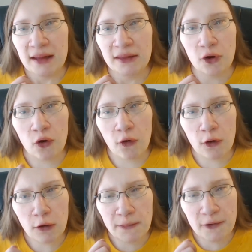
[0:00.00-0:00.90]
The
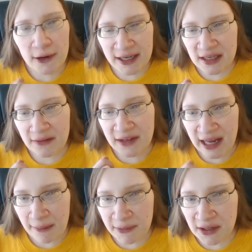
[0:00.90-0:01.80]
whole point of
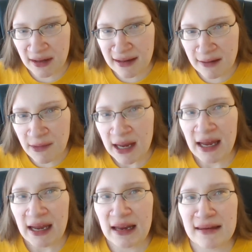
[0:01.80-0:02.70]
capitalism
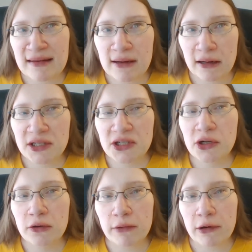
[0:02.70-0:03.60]
is not
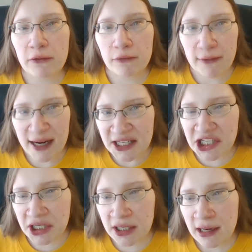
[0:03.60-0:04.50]
to grow
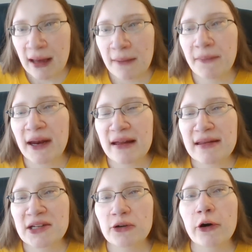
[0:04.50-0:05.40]
rich, but
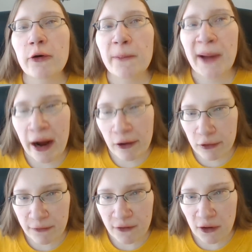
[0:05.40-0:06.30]
is to grow
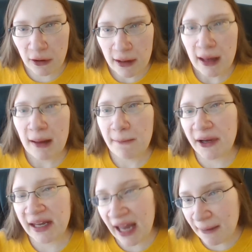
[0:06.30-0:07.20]
powerful.
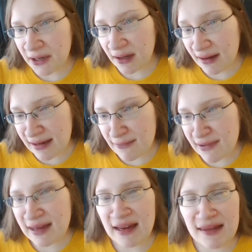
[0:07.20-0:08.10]
But capitalism
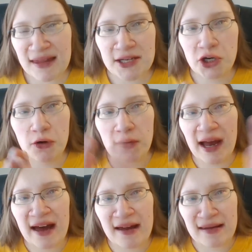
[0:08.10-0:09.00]
sees the two
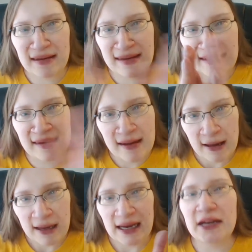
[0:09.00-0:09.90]
as
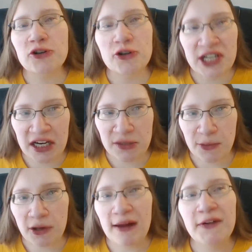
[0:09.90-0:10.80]

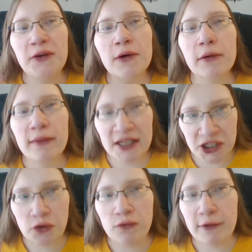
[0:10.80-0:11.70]
interchangeable. If you are
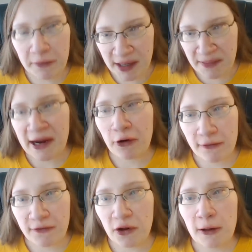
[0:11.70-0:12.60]
rich, you will be
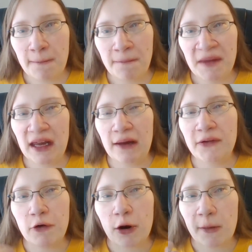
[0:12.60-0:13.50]
powerful.
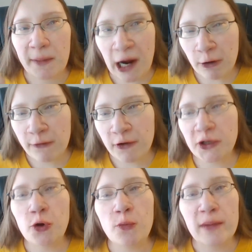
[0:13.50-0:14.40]
If you are powerful,
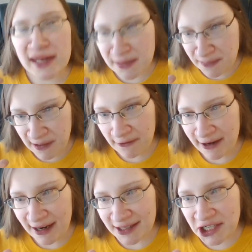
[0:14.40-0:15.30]
you must be
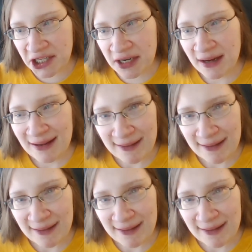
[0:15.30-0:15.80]
rich,